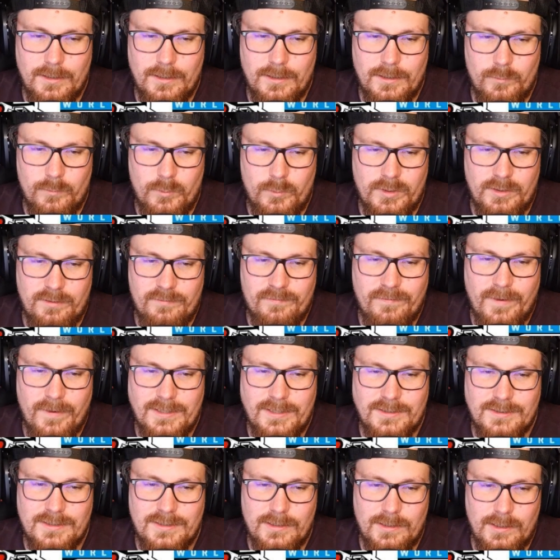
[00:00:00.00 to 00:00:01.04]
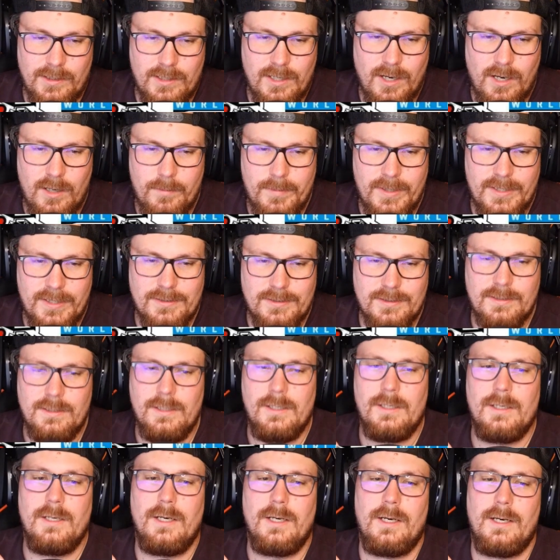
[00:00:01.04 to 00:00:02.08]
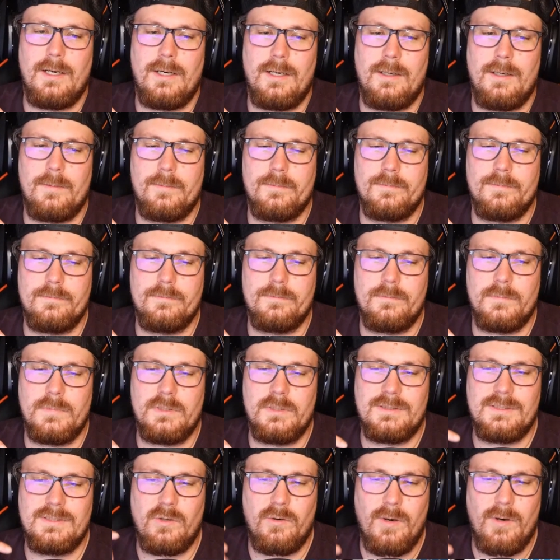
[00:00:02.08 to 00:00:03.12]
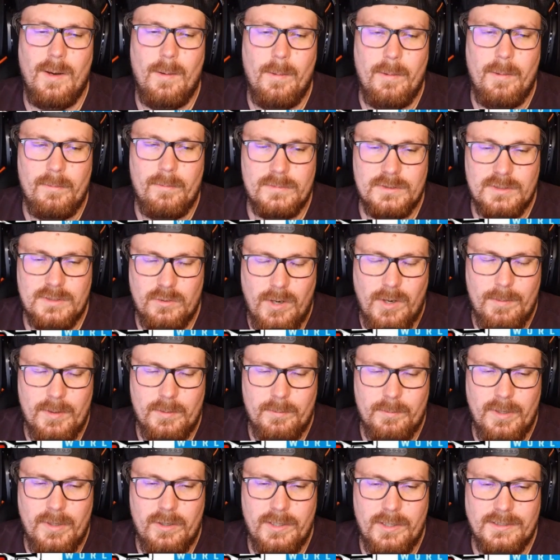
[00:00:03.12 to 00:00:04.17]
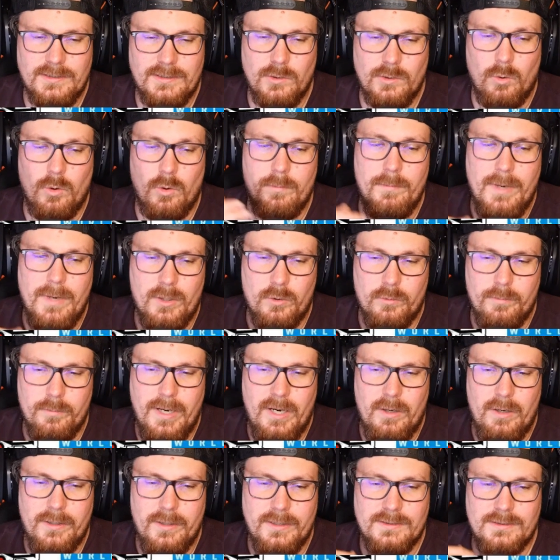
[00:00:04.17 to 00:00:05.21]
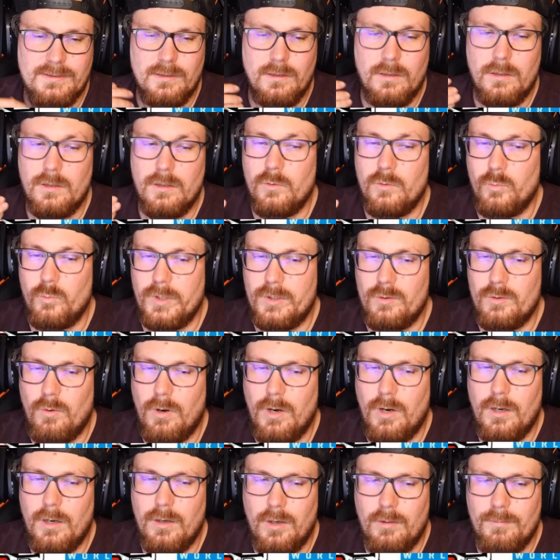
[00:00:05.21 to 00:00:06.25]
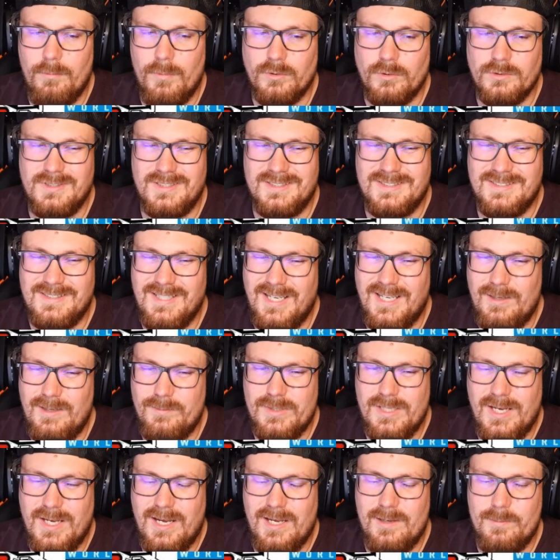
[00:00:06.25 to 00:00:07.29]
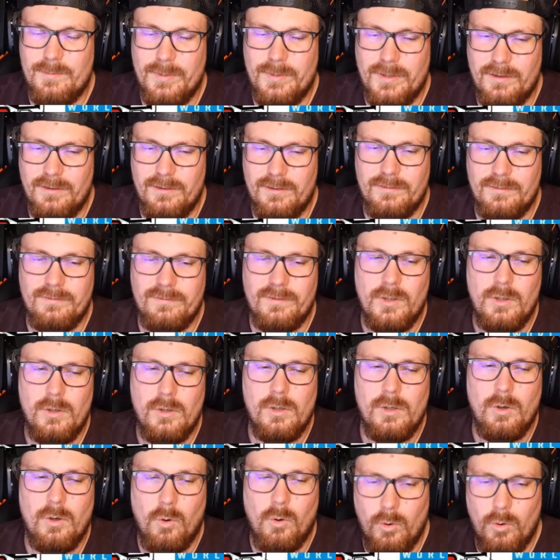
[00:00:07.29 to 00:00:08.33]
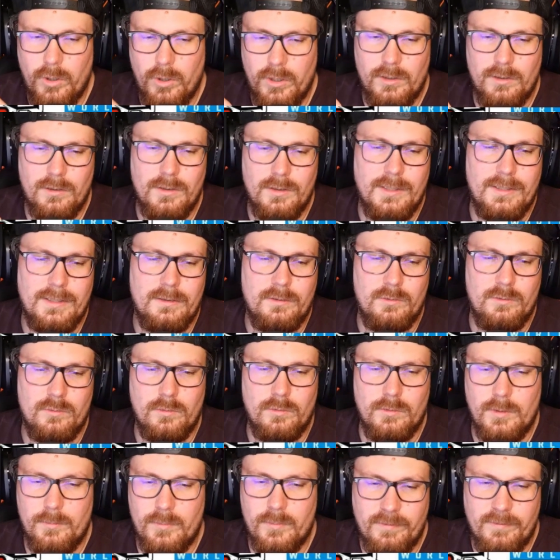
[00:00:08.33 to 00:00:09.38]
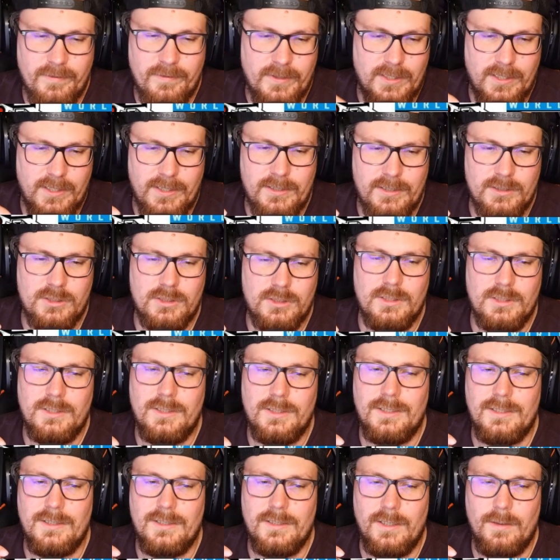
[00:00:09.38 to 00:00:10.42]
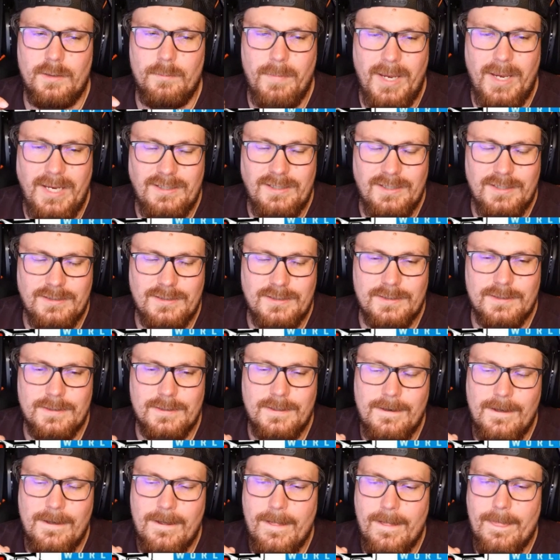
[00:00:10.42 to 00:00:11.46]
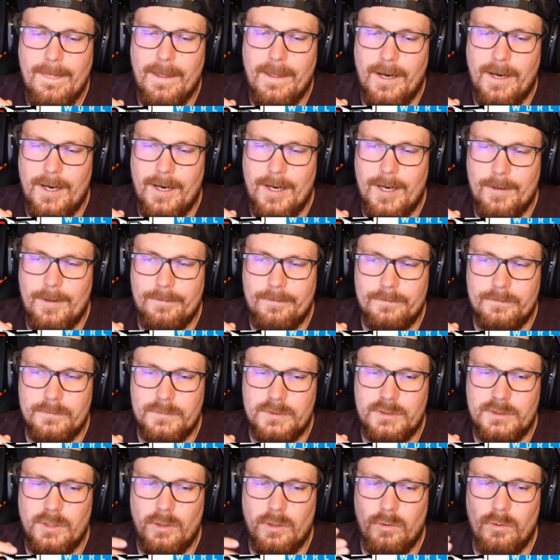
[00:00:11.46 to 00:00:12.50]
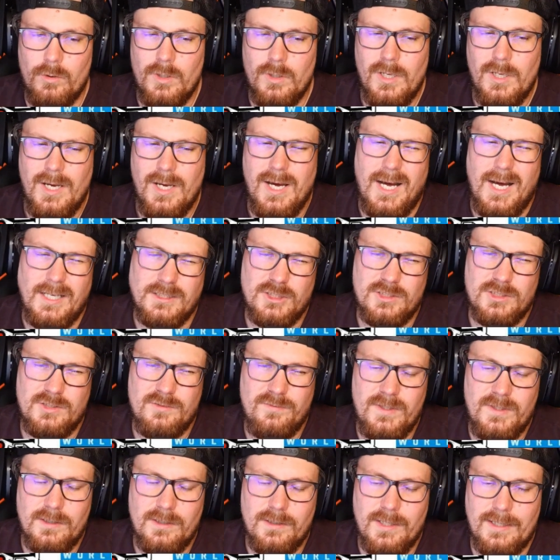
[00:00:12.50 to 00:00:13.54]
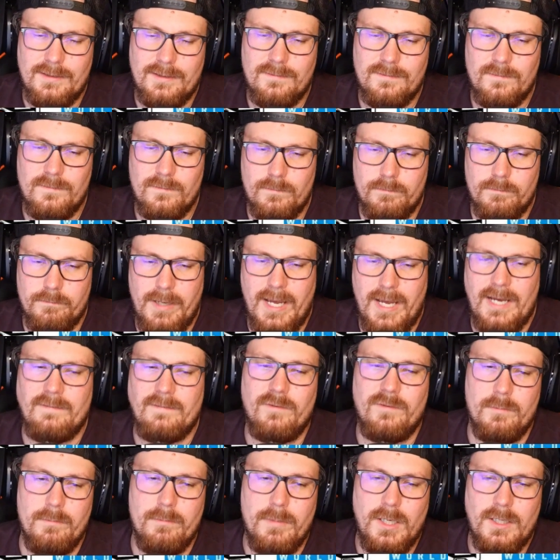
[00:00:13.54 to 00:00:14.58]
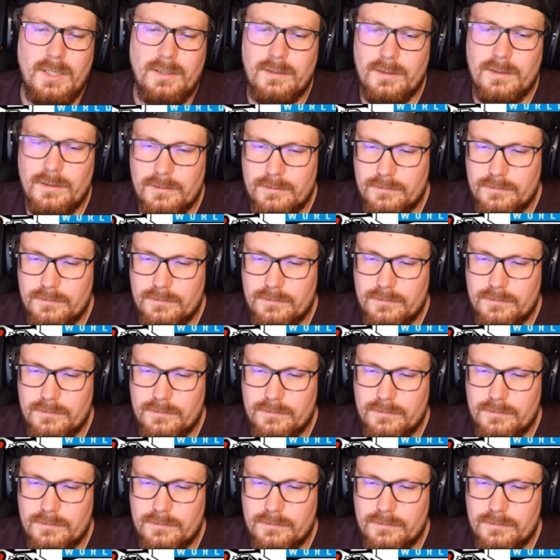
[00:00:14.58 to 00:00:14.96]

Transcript: really feisty in the comments. Ceramic bearings or metal bearings require almost the same type of oil and lubrication and maintenance. So I just feel that bang for buck,